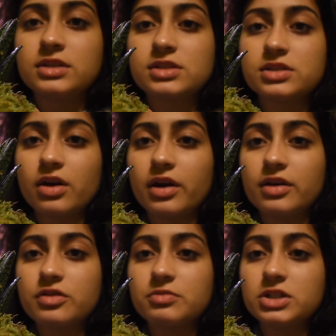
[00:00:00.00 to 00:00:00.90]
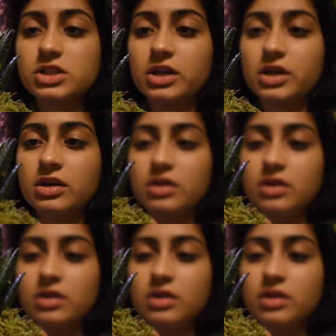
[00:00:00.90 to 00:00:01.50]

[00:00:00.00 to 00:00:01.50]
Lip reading: sorry, that was my chair.